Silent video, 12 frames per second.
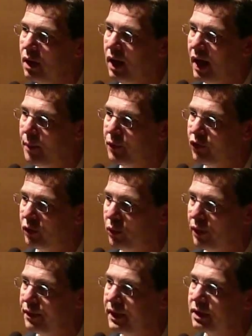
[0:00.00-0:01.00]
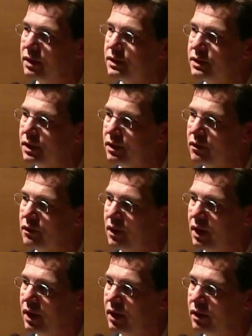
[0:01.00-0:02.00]
epidermal thicknesses
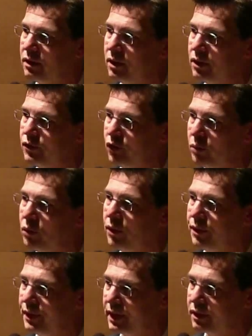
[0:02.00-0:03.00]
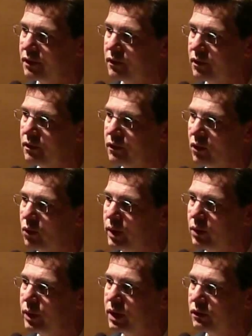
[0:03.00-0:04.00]
and dermal thicknesses. So we
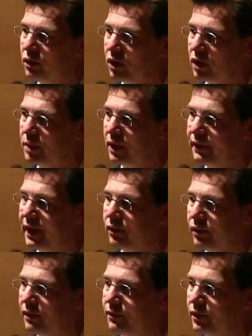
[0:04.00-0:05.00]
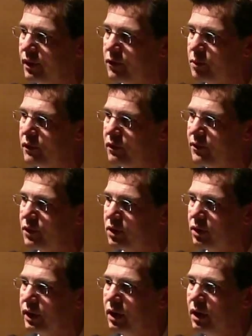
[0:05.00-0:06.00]
can talk about that reference
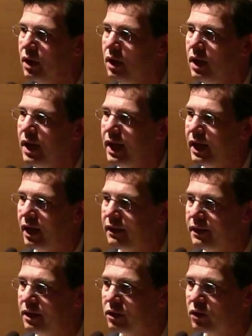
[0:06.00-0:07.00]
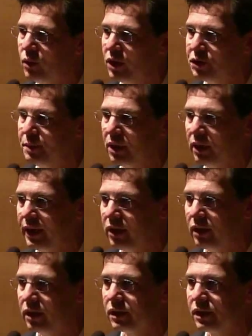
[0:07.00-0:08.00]
specifically. And I think the question about
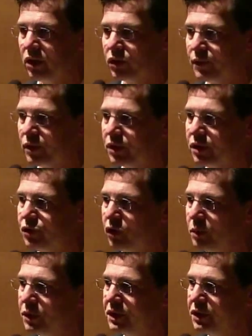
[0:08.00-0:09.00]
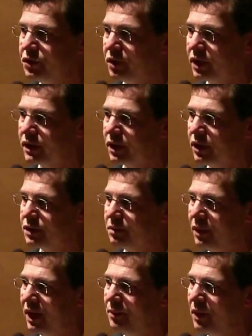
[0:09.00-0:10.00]
Langerhans cells versus dermal dendritic cells, in
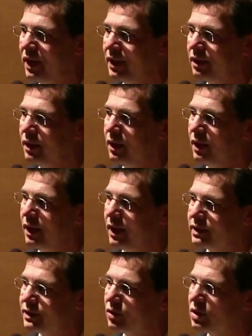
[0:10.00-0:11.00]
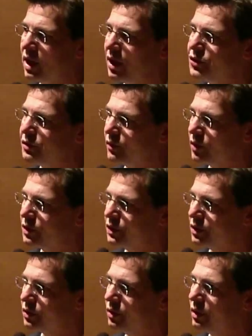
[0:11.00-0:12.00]
my mind, is still
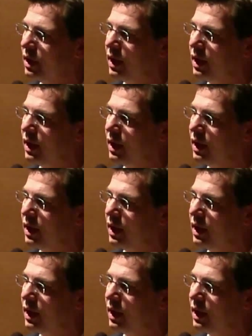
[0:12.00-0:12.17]
controversial.